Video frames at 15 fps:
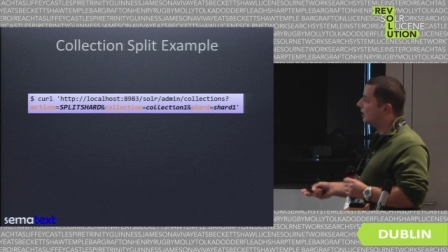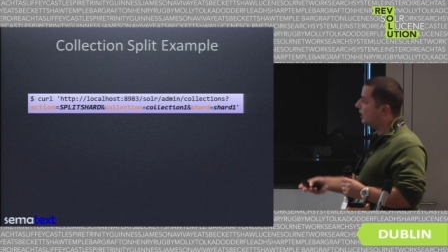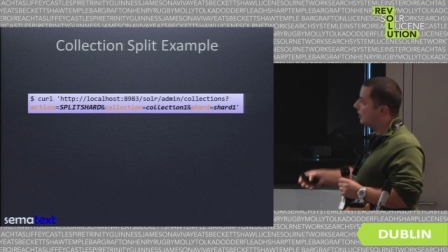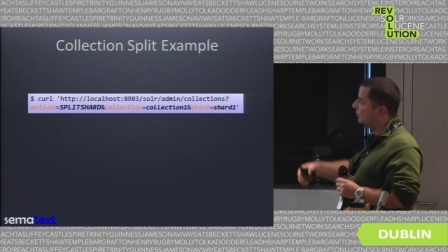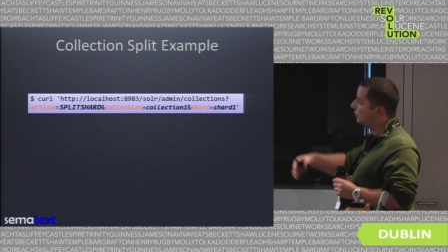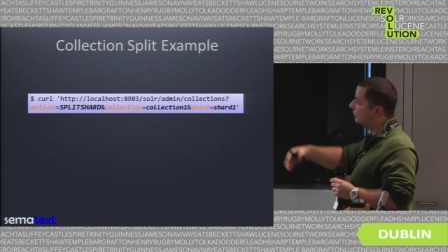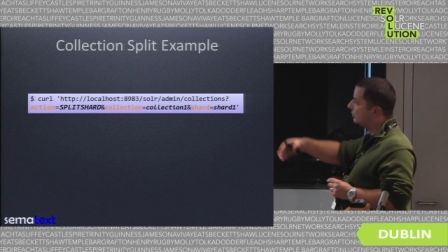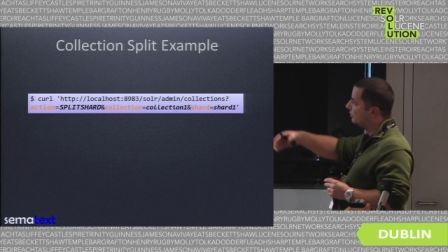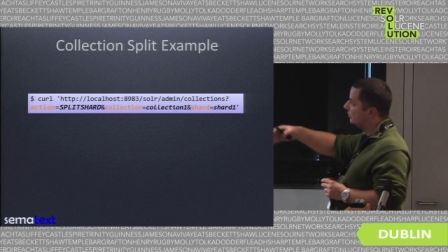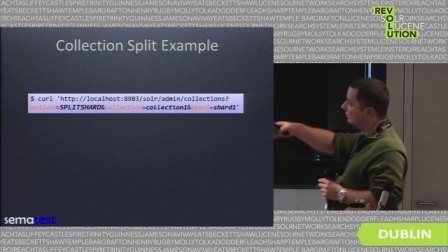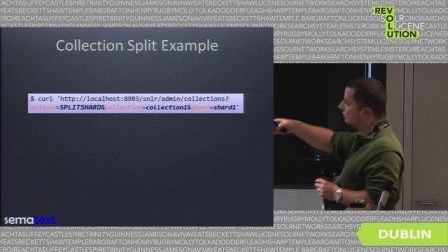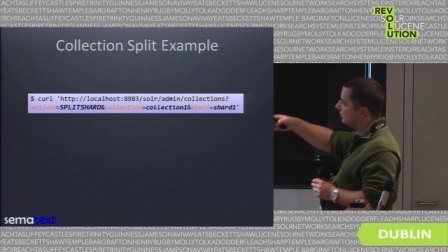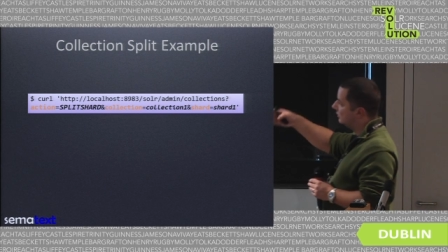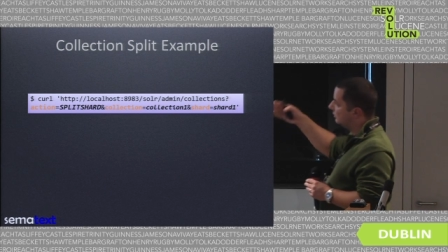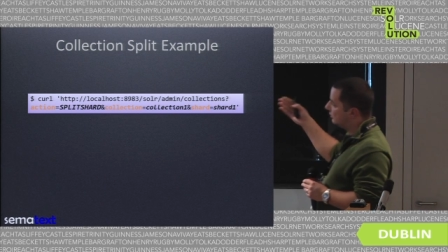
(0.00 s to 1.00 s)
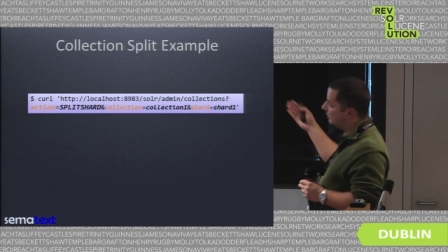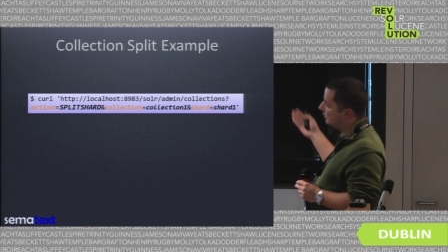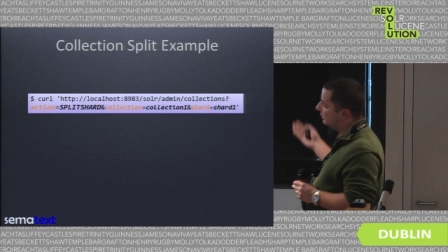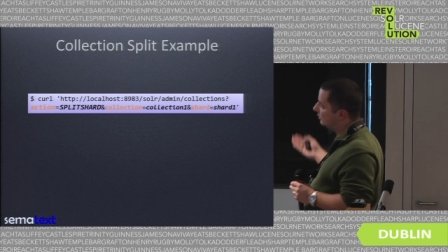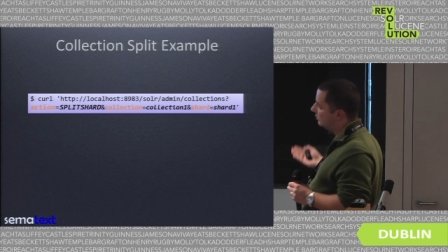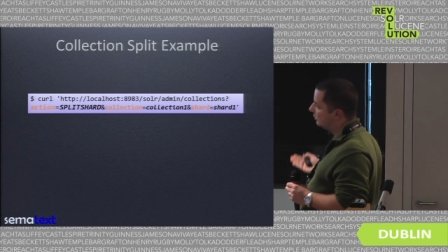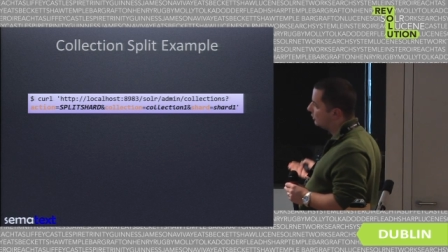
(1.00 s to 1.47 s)
our uh,
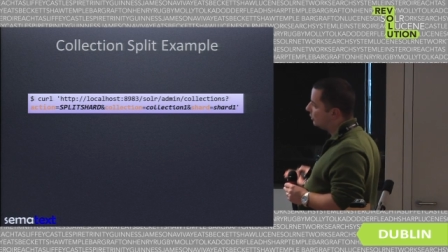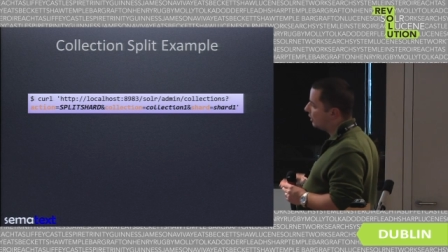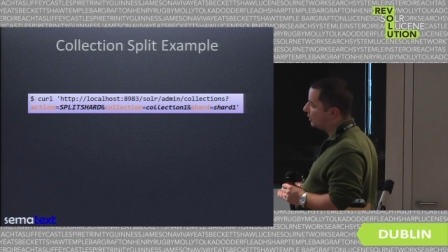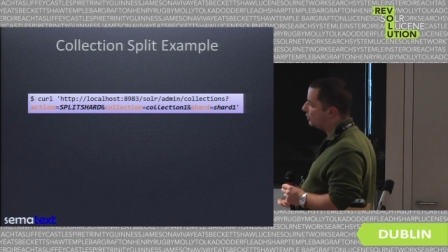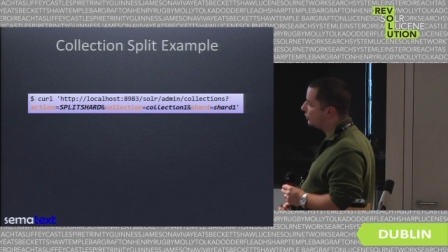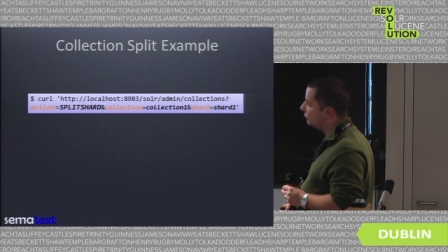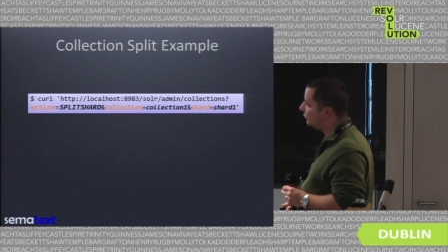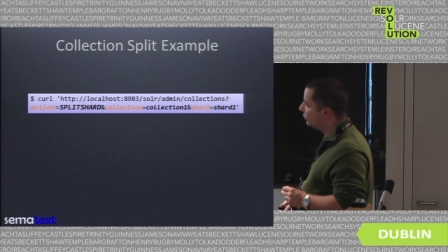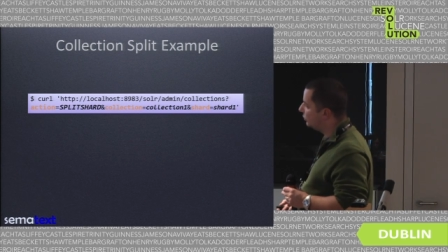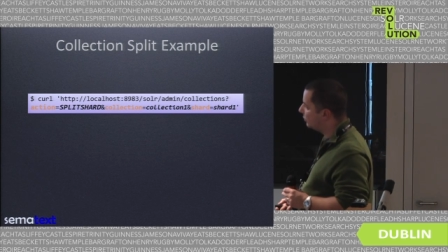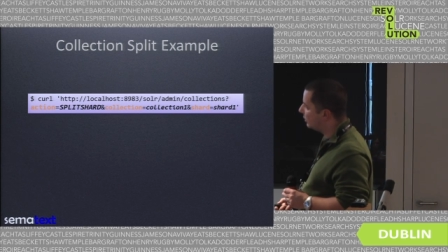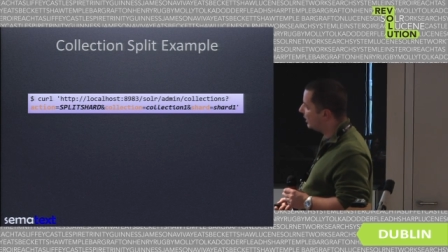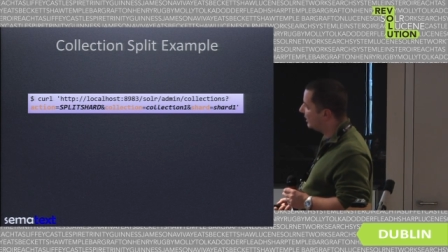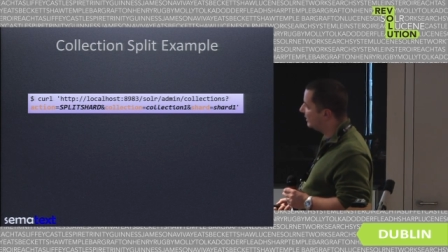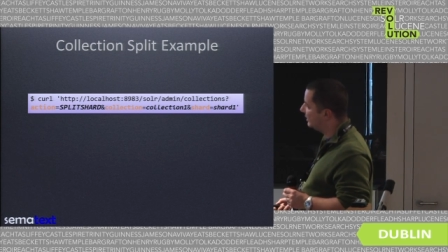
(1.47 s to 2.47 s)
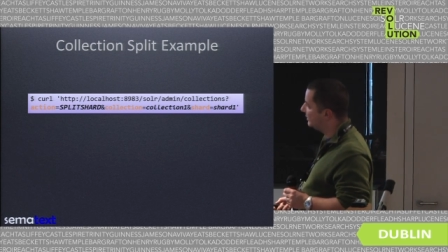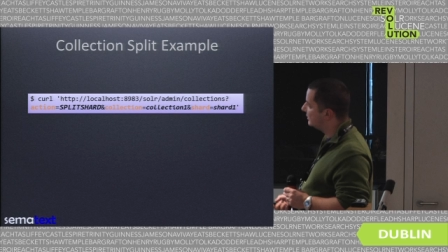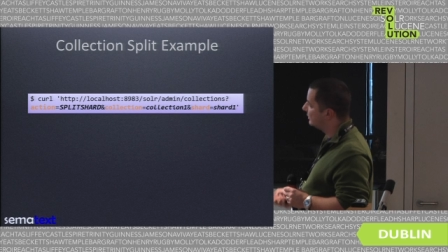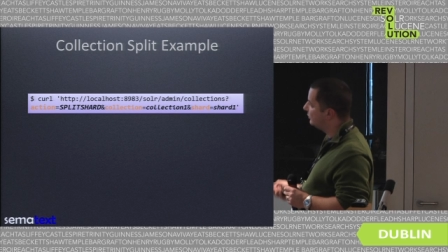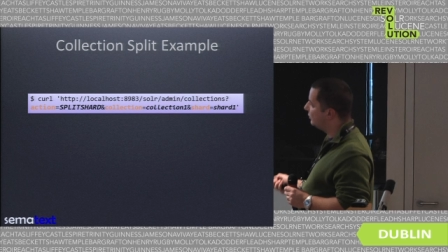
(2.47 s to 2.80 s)
collection will look like this.